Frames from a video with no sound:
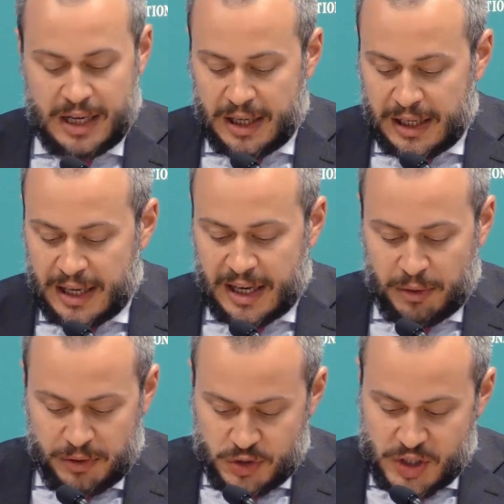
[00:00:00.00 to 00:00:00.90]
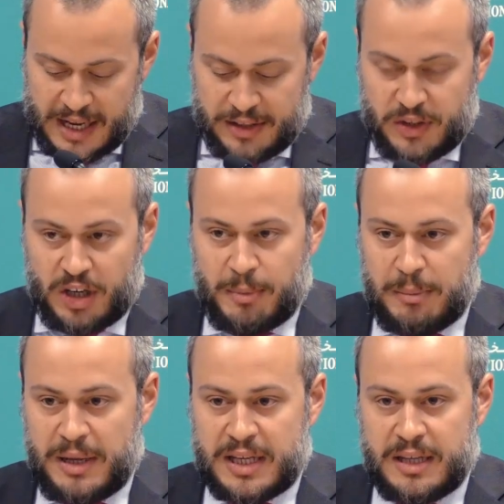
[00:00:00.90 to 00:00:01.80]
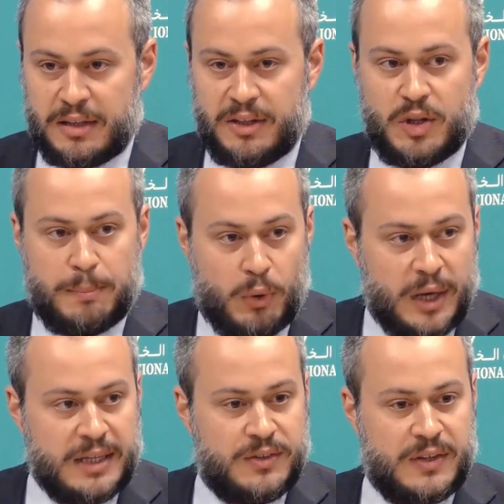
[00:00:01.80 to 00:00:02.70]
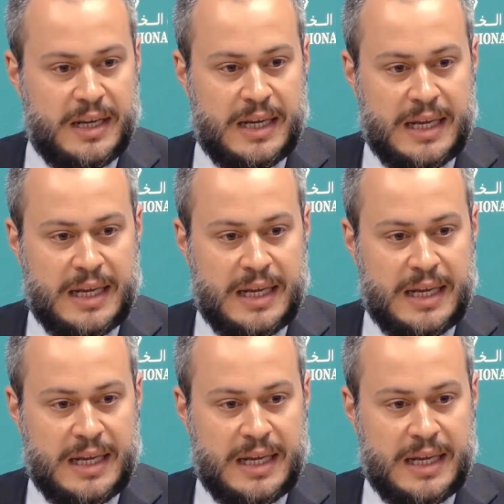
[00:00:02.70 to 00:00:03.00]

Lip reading: And again, I will just end here by making the point